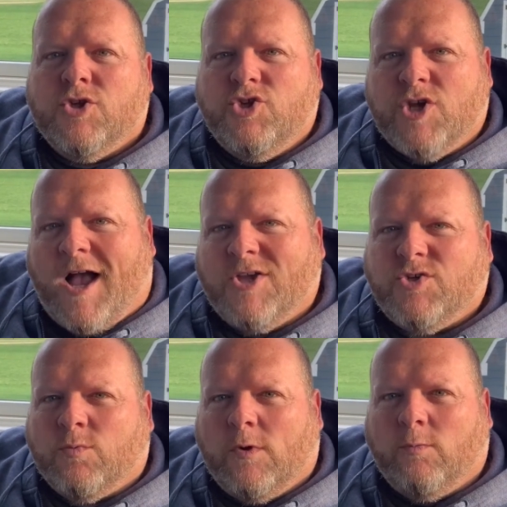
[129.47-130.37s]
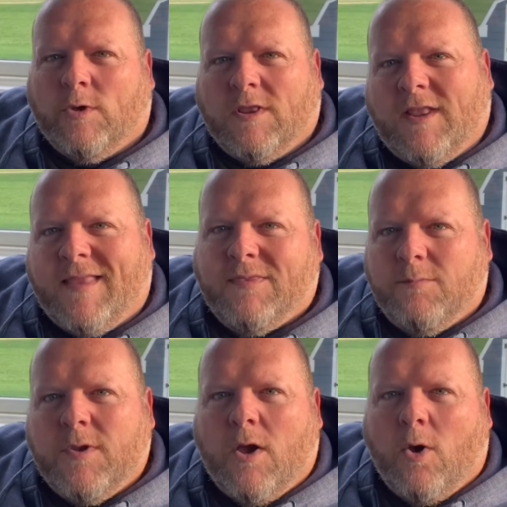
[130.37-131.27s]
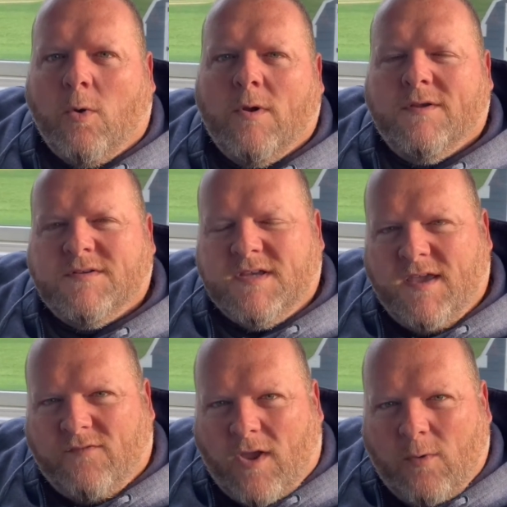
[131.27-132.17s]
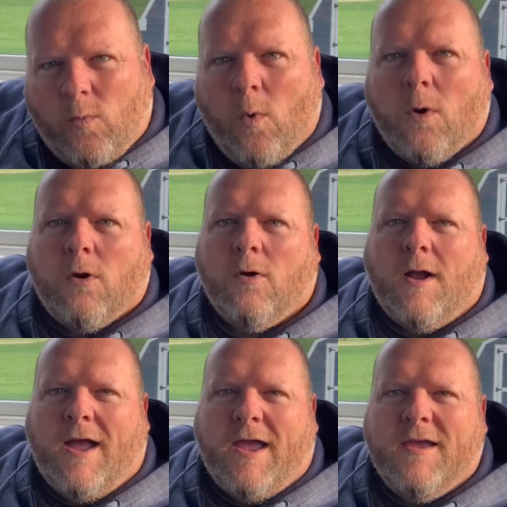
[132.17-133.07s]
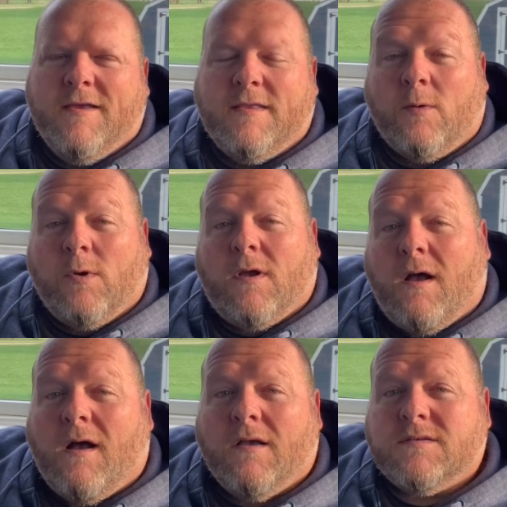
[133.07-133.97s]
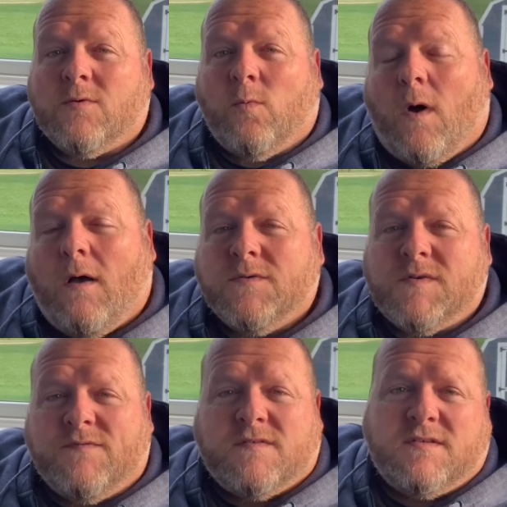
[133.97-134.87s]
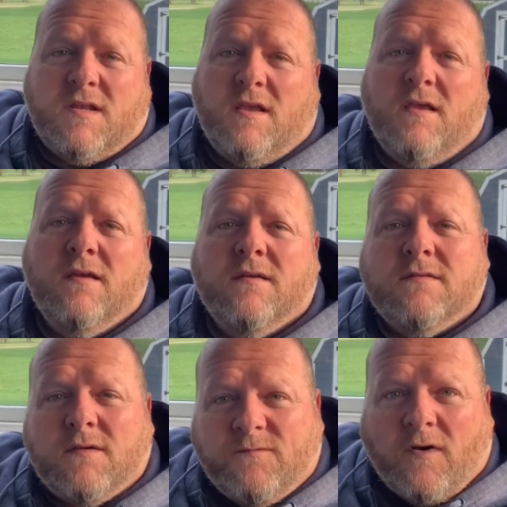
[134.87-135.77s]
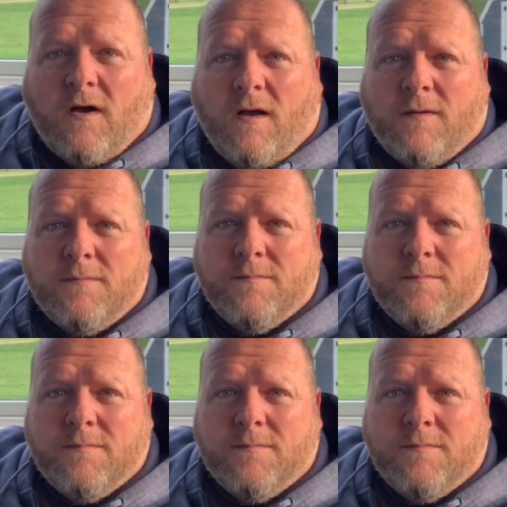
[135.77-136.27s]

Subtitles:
Joshua would let them know to give a war cry that would cause the walls of the city to fall.